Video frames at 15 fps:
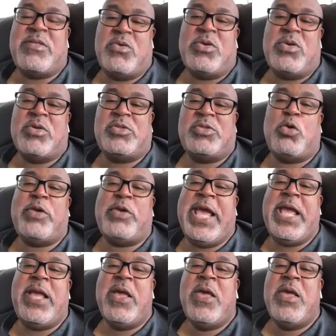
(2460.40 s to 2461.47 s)
You know, so
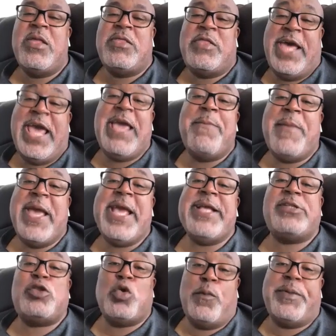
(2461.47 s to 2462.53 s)
they made
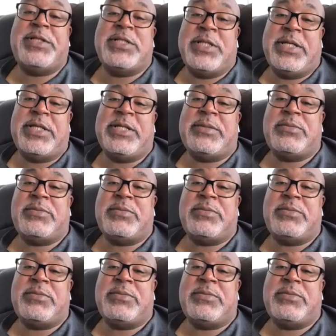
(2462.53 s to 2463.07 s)
super teams.